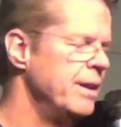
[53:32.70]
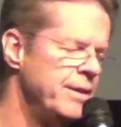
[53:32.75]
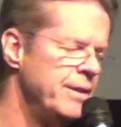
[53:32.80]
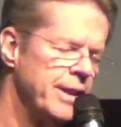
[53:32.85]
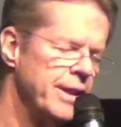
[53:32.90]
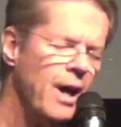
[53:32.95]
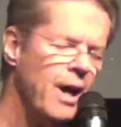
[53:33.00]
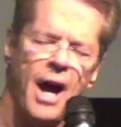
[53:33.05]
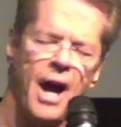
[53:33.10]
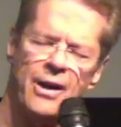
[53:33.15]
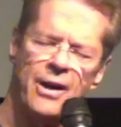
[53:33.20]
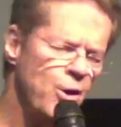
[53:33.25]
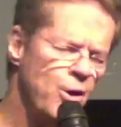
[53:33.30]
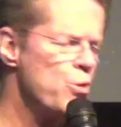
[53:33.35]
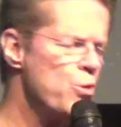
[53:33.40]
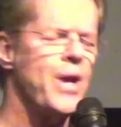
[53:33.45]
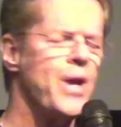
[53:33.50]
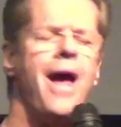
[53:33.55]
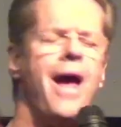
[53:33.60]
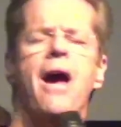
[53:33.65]
that God
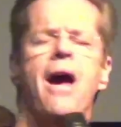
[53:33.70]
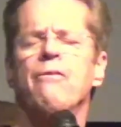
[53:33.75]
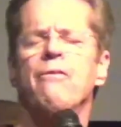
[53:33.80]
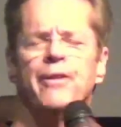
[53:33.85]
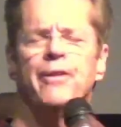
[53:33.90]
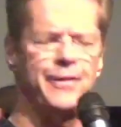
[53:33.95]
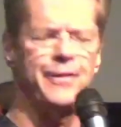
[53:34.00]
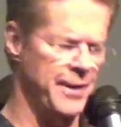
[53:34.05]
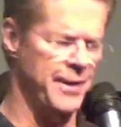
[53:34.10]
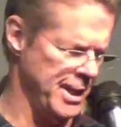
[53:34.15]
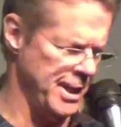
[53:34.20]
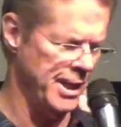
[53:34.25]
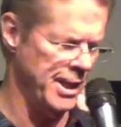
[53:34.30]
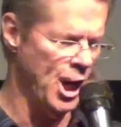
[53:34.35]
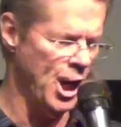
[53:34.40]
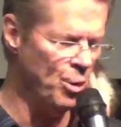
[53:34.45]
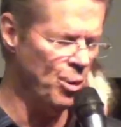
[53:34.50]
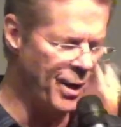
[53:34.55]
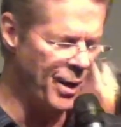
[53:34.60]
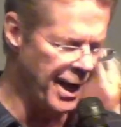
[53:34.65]
knows everything
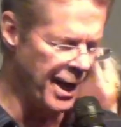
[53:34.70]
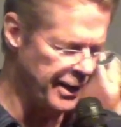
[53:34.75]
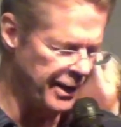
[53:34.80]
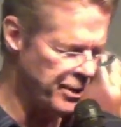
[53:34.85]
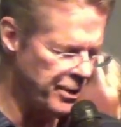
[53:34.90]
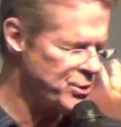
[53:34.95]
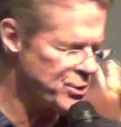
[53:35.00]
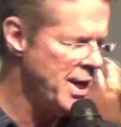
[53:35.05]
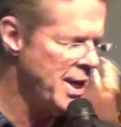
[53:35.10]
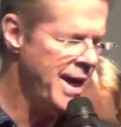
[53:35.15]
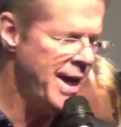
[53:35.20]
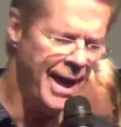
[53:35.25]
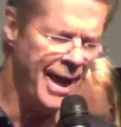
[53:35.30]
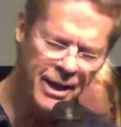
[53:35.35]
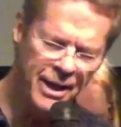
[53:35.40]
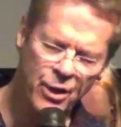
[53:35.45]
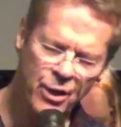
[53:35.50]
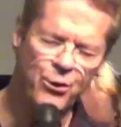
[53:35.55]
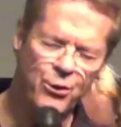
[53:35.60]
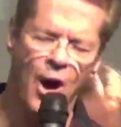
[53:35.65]
about us
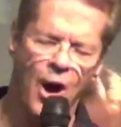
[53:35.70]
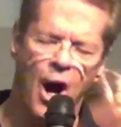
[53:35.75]
and his